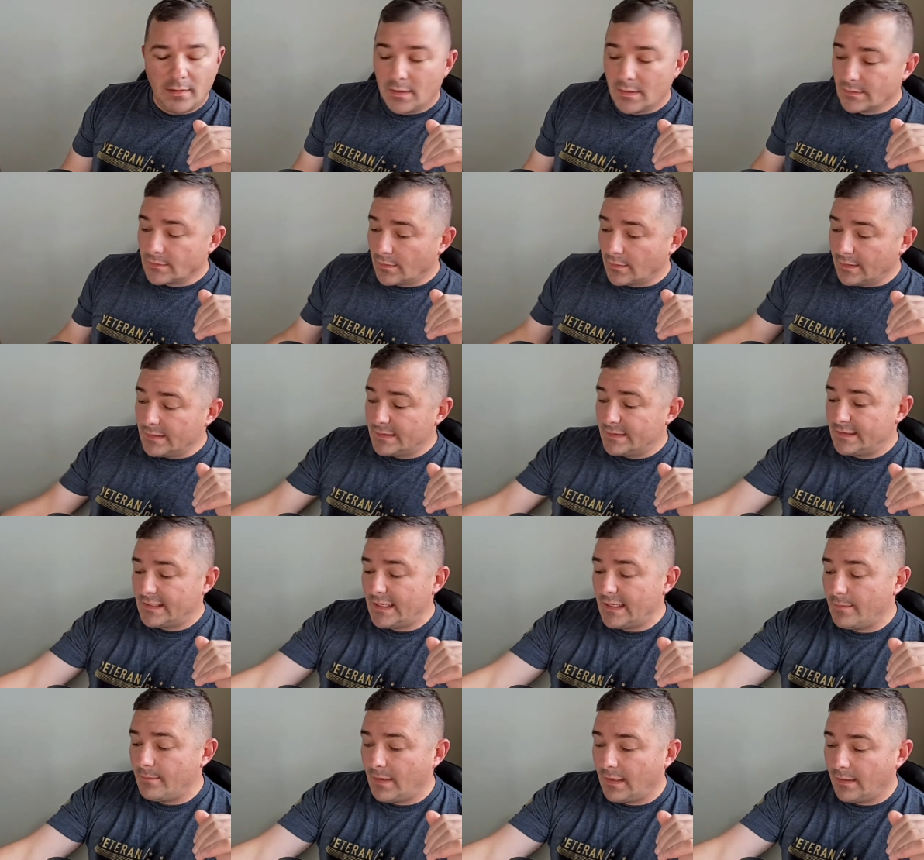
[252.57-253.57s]
So these
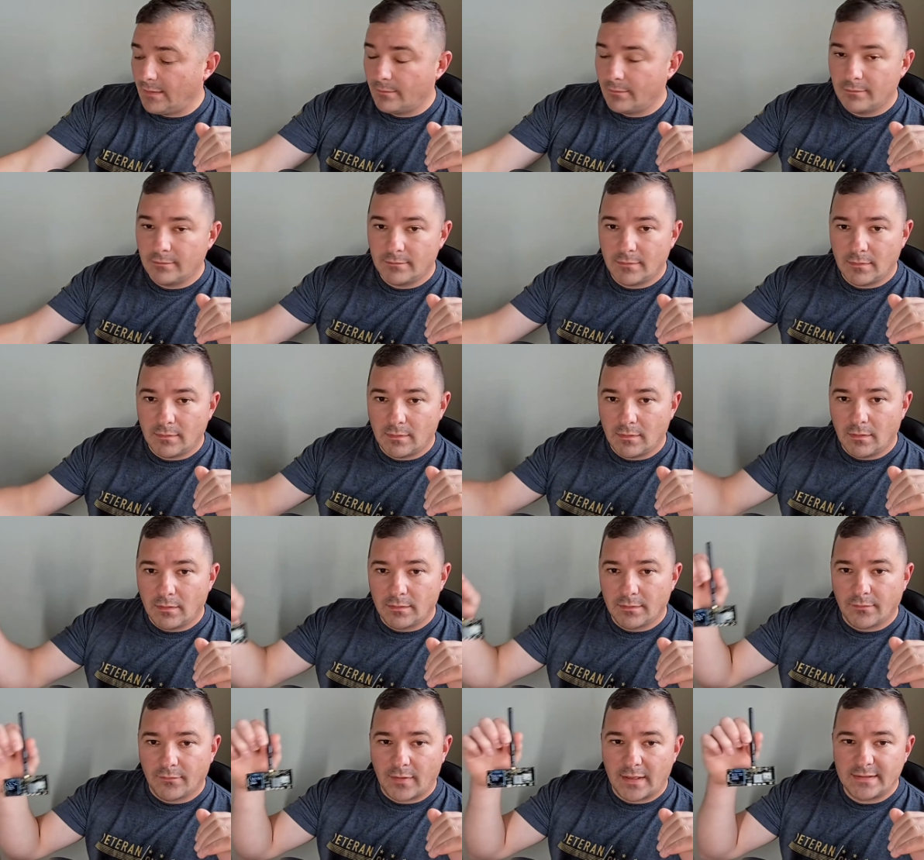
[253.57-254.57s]
T-Beam
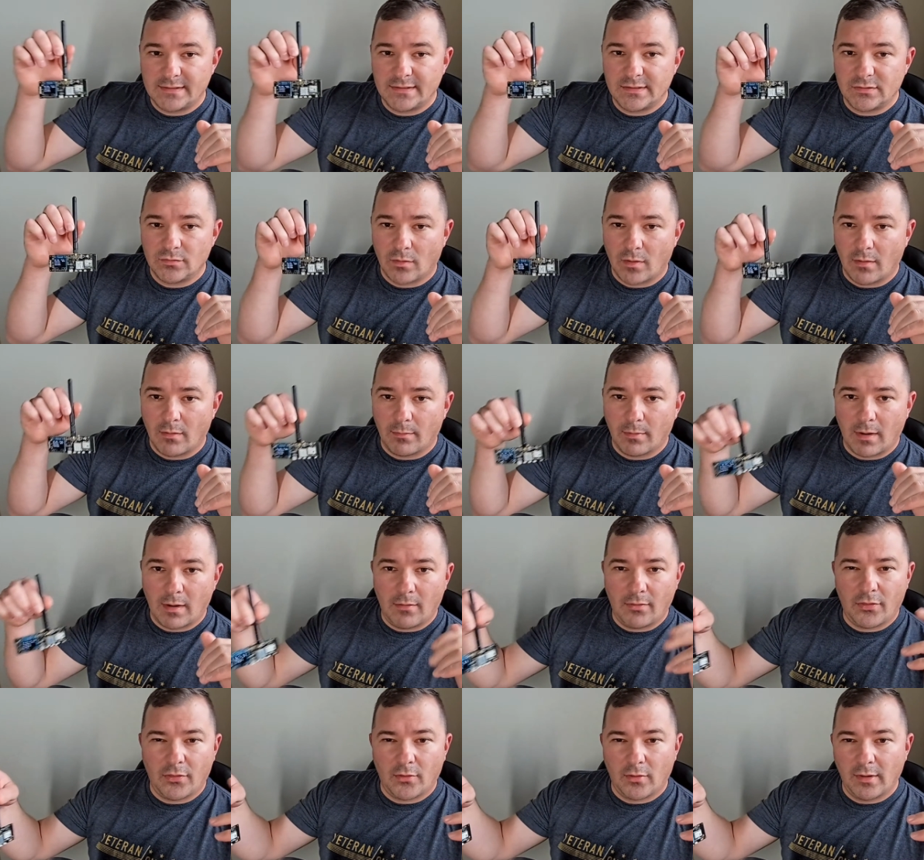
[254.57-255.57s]
devices run
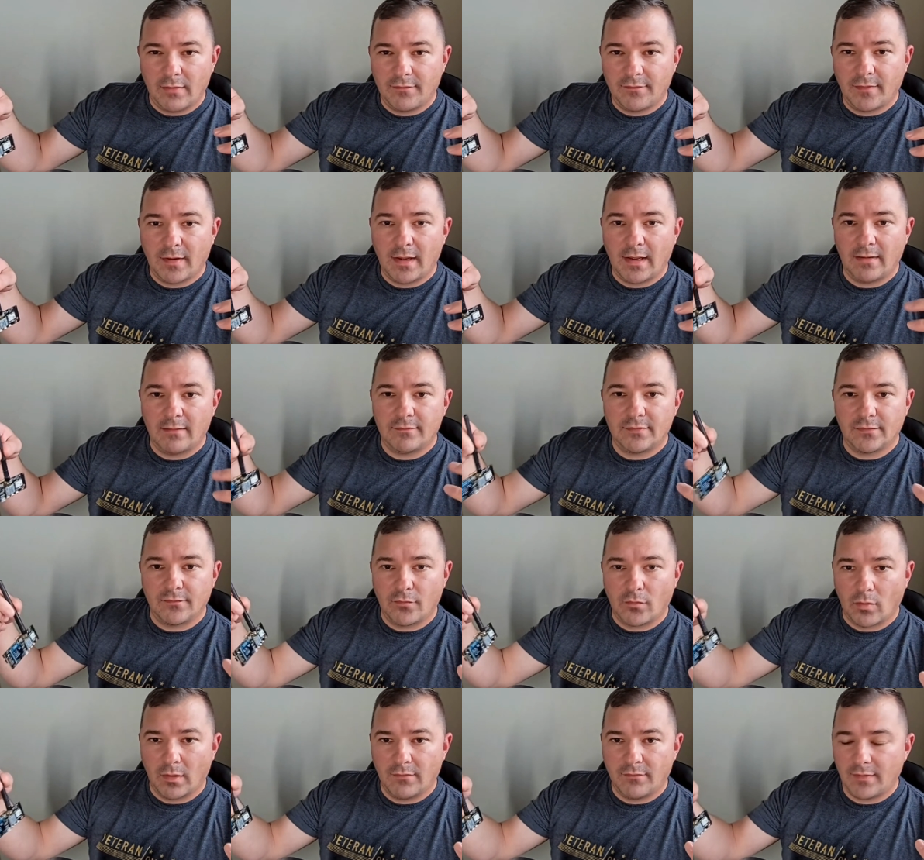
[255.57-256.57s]
around $35 to
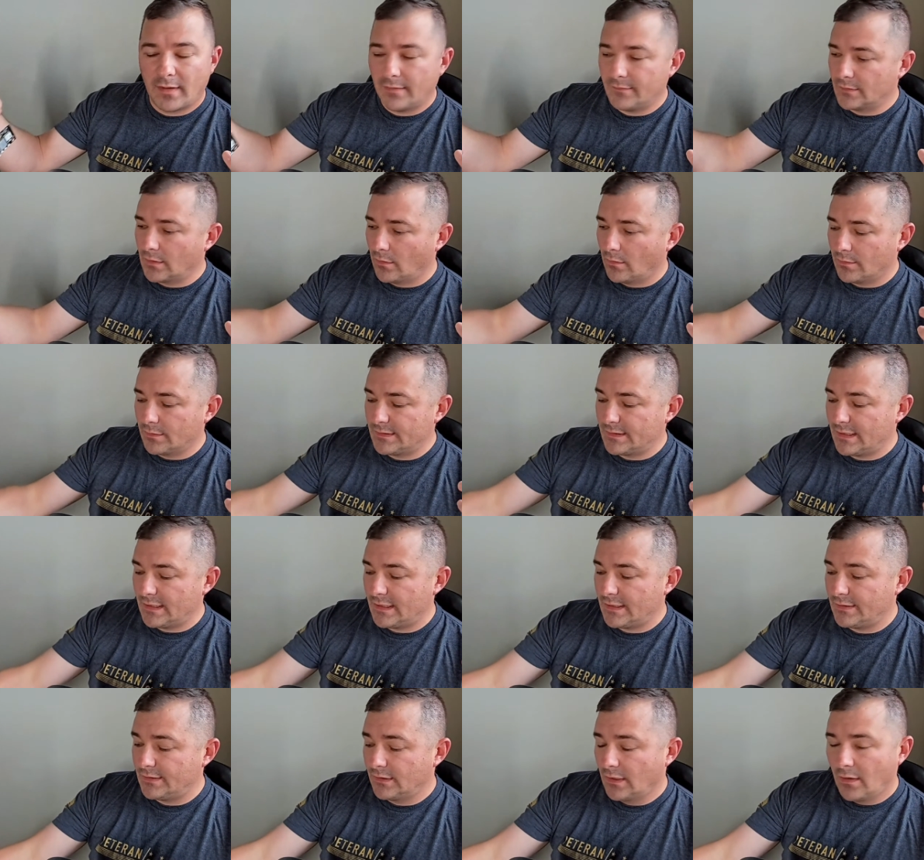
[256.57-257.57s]
$45
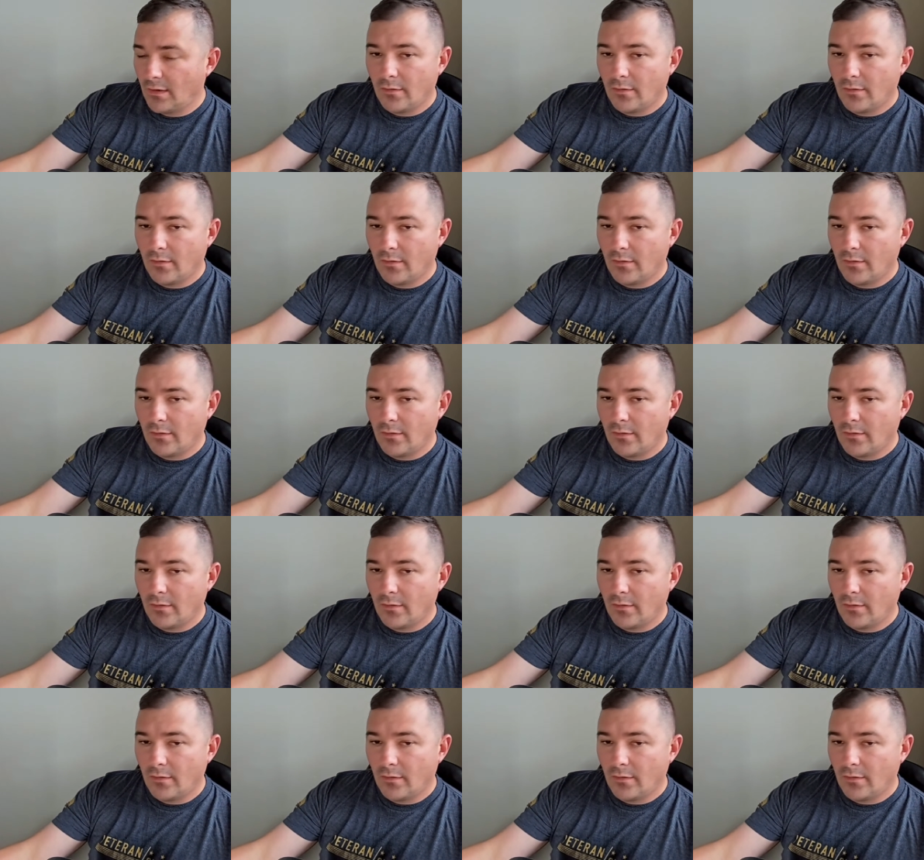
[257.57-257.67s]
each